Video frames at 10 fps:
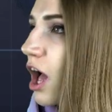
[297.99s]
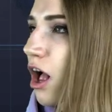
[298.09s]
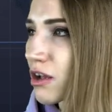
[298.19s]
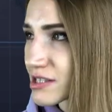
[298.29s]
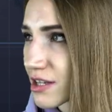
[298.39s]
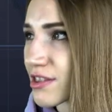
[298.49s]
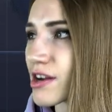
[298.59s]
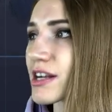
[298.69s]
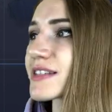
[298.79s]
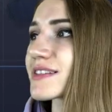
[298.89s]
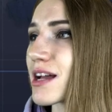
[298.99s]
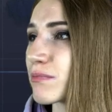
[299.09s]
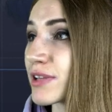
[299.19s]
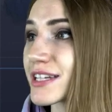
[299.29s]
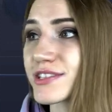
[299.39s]
Also there is some
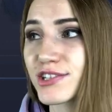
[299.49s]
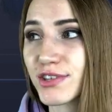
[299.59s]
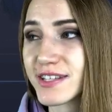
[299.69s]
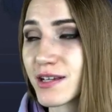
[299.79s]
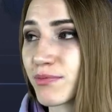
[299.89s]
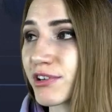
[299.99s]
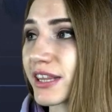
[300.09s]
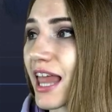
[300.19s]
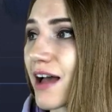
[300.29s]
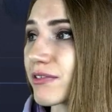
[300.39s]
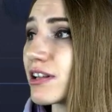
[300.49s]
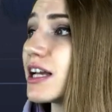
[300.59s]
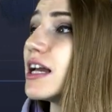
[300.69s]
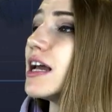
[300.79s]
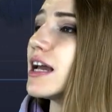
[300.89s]
place to the support level,
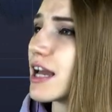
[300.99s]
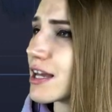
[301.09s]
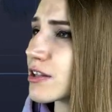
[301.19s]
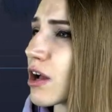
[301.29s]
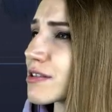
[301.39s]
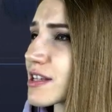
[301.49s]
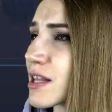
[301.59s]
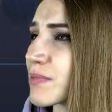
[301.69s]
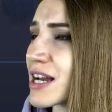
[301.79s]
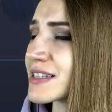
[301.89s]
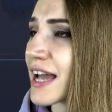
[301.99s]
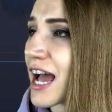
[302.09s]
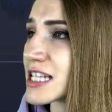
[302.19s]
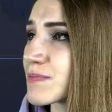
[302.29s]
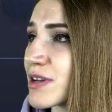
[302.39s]
and also the price
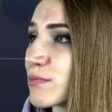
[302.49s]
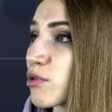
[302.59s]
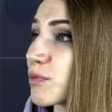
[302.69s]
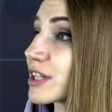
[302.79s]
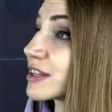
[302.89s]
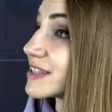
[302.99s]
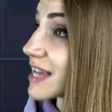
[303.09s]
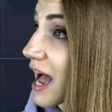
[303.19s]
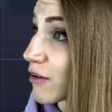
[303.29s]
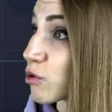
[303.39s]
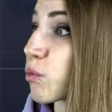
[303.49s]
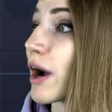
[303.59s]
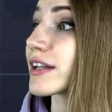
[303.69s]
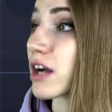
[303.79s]
has been moving down quite